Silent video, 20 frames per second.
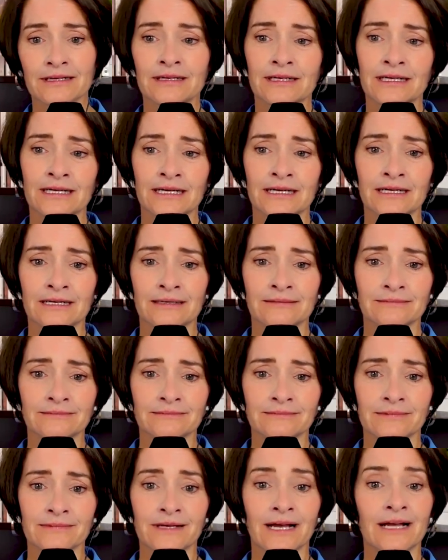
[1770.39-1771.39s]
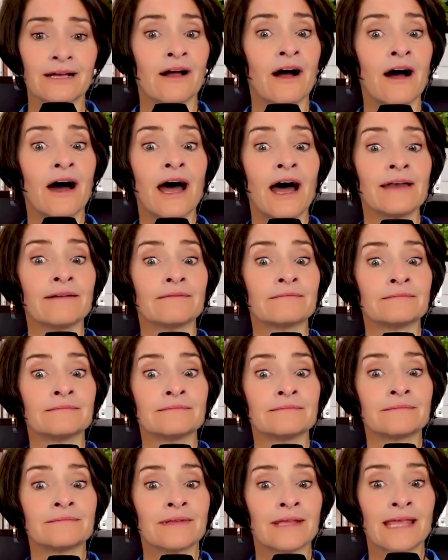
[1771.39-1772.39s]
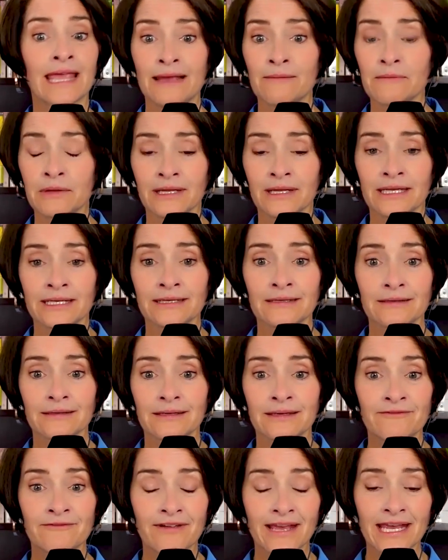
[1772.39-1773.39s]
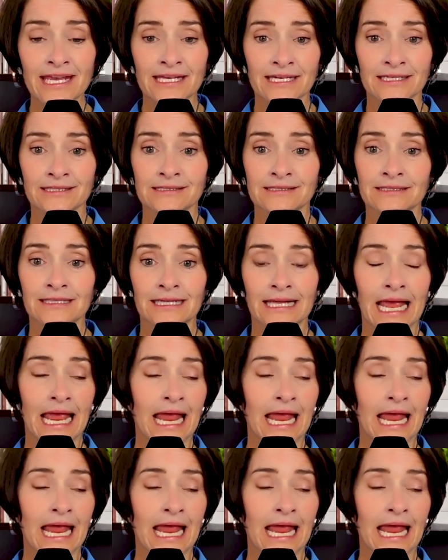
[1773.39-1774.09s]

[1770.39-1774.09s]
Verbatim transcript: got caught gambling in Vegas.